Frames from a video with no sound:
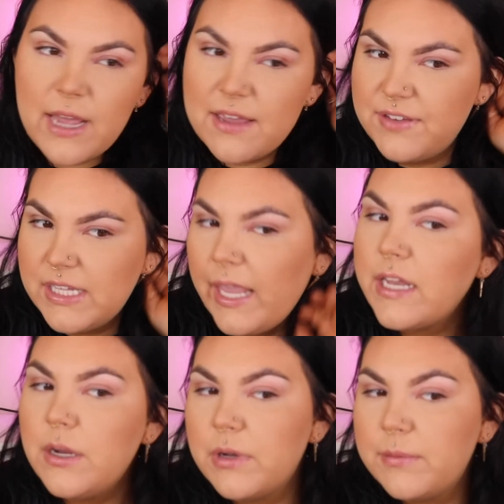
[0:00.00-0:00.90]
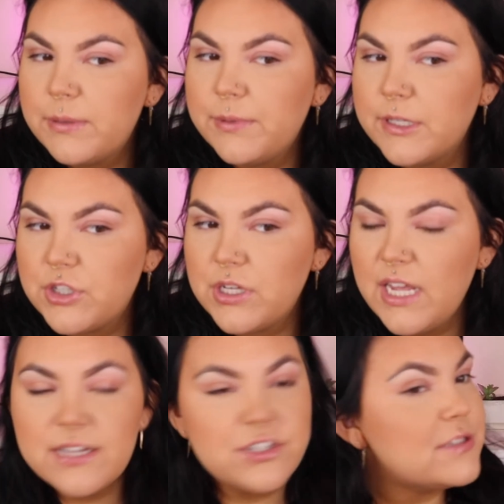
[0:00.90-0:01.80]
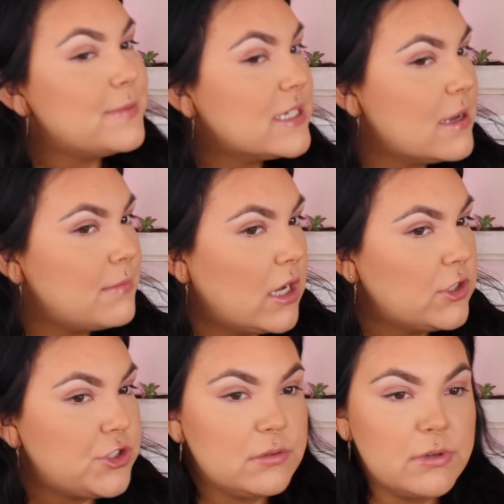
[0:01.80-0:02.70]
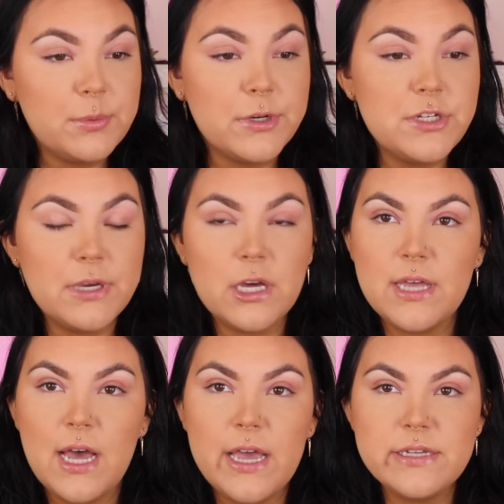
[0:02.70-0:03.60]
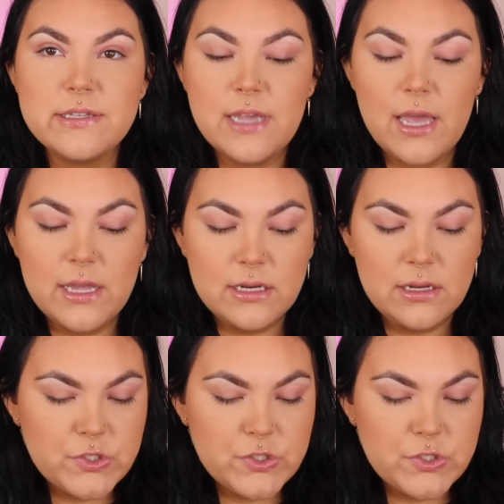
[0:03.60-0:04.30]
feel like I don't want to put blush on yet just because I'm not sure what we're doing on the eyes yet.